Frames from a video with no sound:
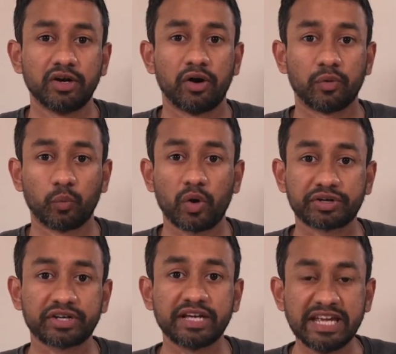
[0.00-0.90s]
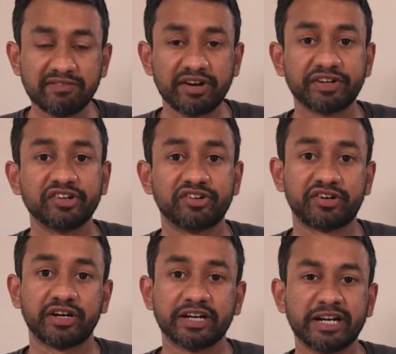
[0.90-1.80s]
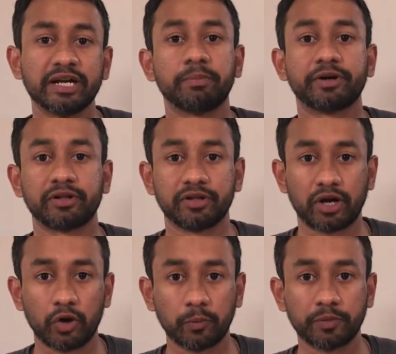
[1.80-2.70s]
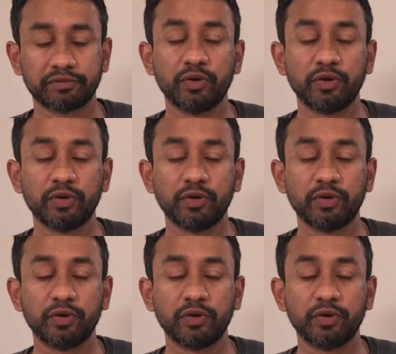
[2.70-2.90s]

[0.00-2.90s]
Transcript: or what event is triggering a particular output.